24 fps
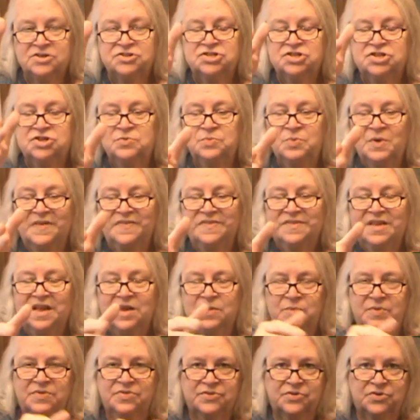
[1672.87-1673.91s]
Do you
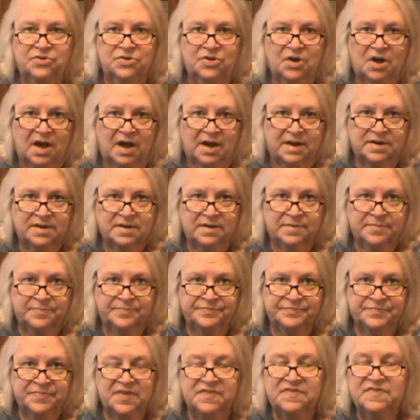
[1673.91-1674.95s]
resonate with it or not?
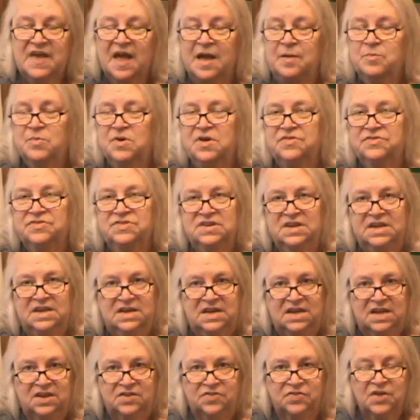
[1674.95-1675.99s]
Same with
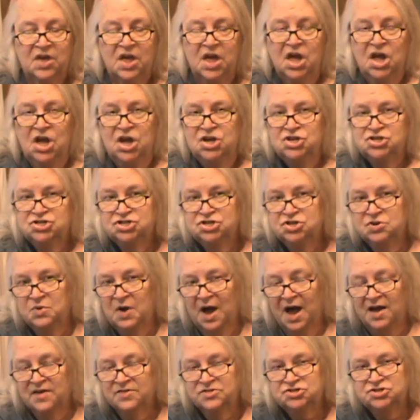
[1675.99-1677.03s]
deities. Do you
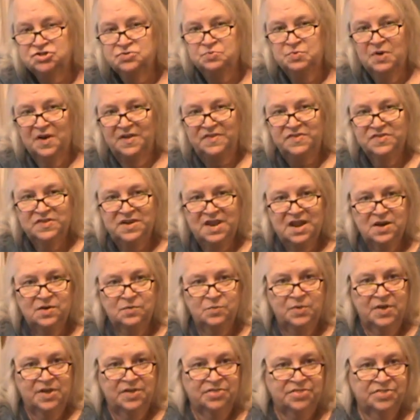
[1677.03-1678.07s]
have, do you resonate
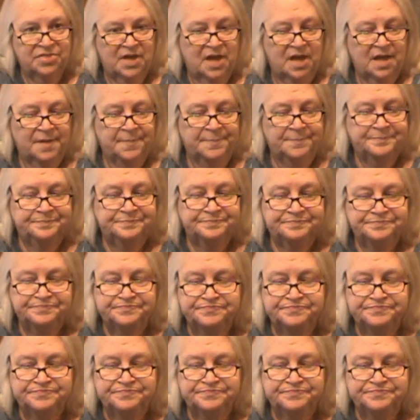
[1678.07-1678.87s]
with um,